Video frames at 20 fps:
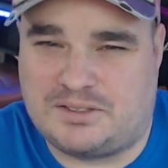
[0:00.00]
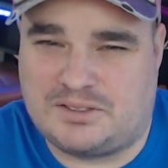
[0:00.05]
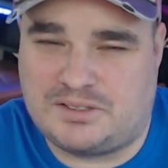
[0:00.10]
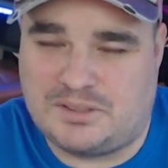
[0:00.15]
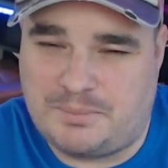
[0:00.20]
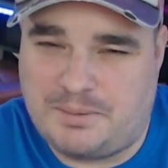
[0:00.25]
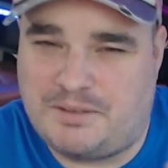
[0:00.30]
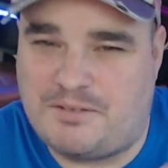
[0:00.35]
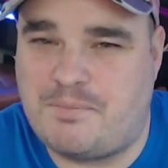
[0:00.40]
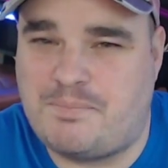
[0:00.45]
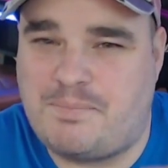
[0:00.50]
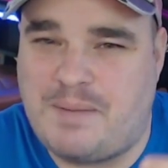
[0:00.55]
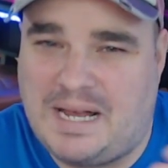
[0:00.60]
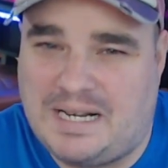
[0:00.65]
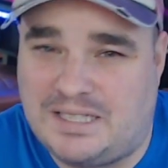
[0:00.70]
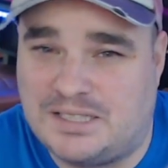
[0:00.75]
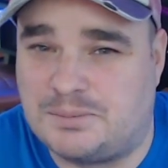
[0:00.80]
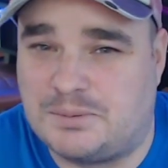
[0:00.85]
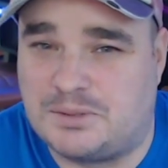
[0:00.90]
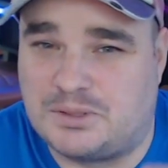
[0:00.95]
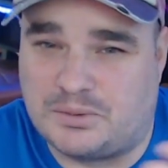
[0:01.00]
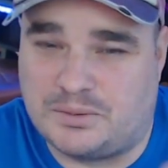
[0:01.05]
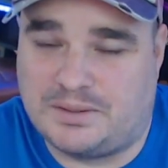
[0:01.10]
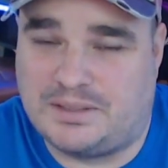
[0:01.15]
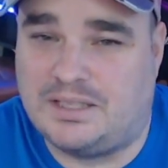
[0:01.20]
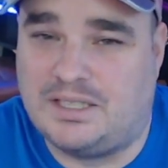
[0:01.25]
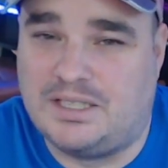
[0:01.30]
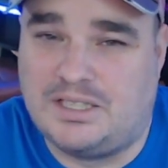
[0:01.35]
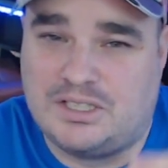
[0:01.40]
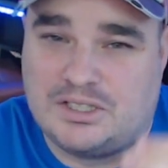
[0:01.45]
So it's a bit of a balance
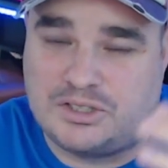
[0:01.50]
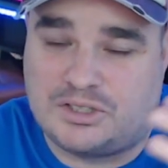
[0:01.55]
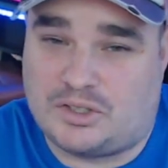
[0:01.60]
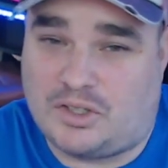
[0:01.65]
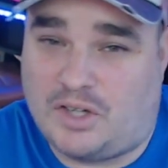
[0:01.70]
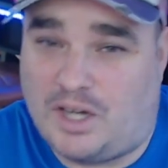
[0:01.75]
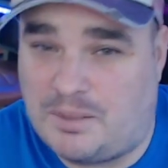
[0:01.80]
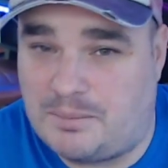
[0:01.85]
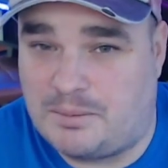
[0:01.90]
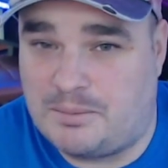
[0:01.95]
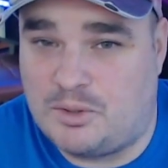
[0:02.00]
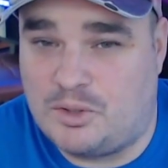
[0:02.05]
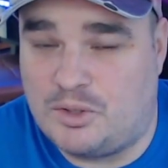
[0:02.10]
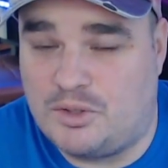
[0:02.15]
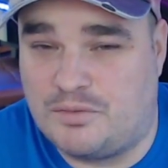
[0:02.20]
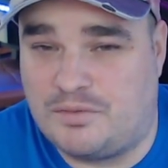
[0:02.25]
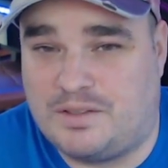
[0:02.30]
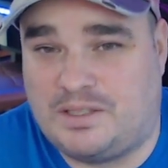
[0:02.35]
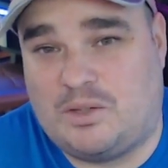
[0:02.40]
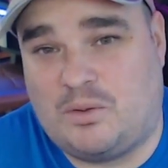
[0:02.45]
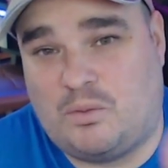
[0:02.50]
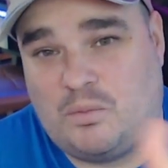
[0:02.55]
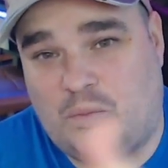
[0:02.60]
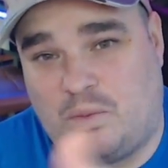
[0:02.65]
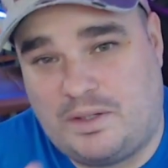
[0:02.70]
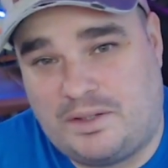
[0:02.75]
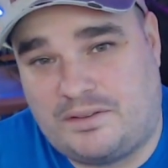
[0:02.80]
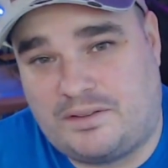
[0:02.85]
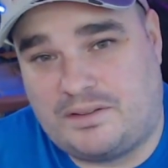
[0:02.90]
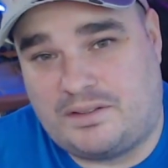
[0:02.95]
between, should I be moving
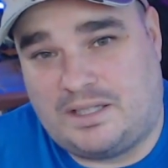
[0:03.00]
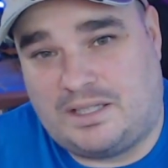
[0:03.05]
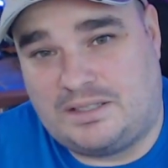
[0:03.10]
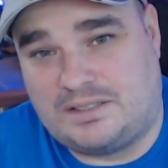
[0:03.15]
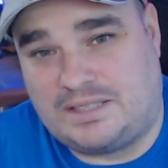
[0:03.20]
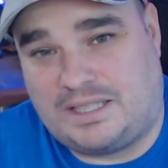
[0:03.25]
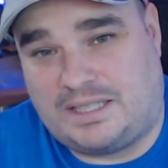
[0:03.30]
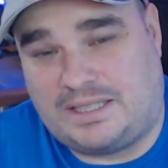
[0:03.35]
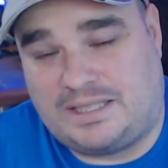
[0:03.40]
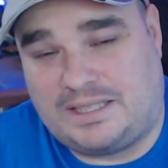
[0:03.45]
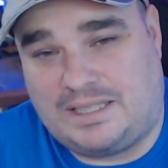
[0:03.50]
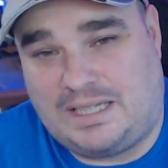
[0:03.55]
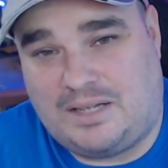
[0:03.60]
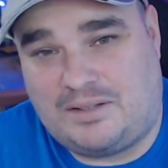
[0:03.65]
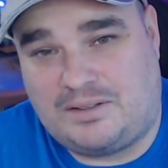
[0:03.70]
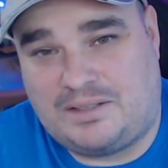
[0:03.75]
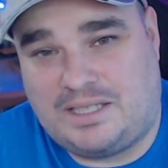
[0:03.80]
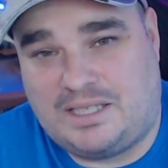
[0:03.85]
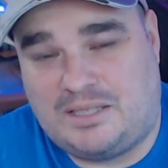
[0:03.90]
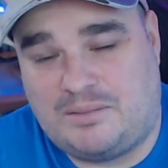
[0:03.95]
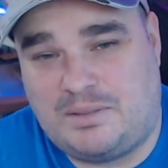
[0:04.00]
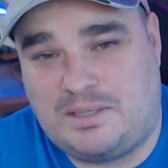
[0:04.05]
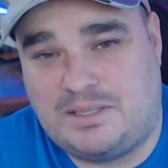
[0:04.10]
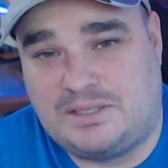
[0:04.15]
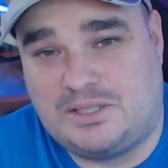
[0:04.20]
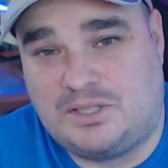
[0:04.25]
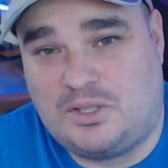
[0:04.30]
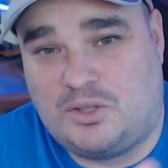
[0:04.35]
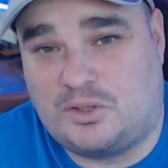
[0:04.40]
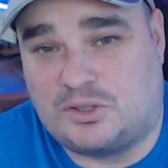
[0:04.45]
with and taking out the enemies,